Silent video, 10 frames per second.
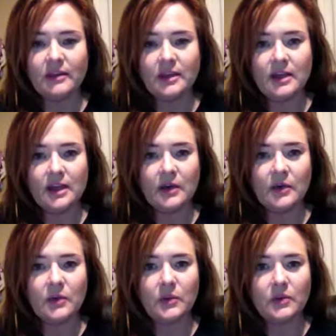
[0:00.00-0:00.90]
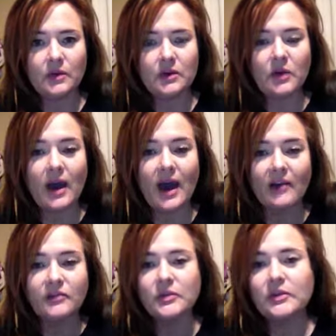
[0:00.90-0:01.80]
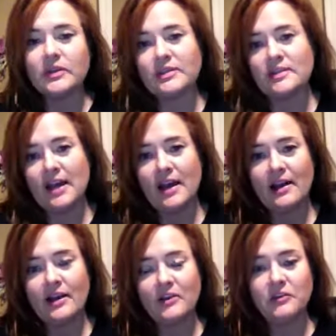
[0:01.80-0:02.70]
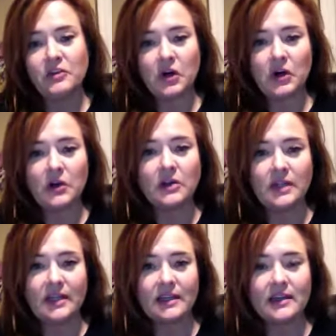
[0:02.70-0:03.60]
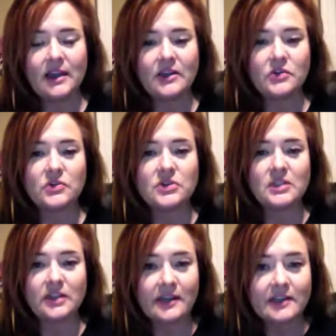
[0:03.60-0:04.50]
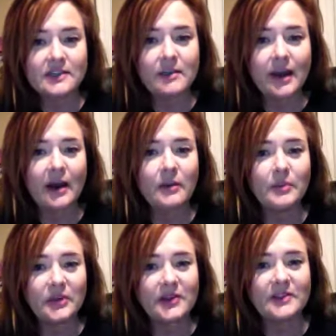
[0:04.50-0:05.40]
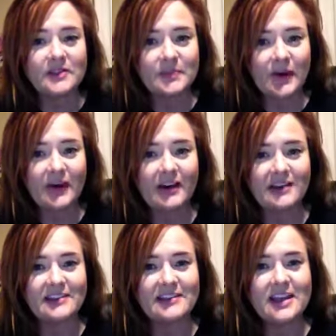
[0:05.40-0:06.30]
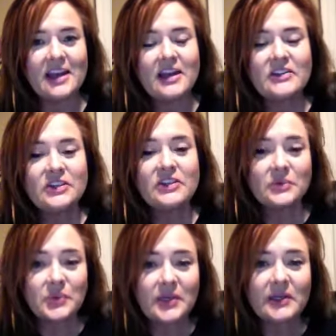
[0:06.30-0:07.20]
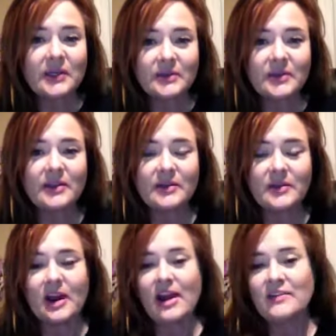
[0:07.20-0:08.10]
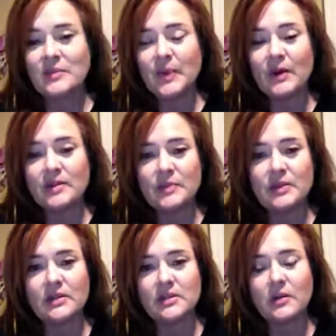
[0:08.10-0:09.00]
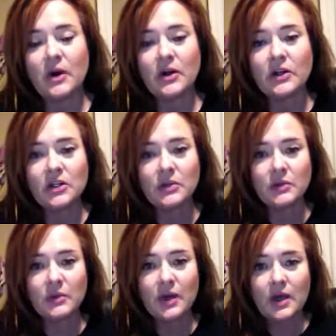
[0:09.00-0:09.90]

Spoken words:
you have to really decide if you're all in and you're serious about booking spas. Do you really, really want to have spas booked? So are you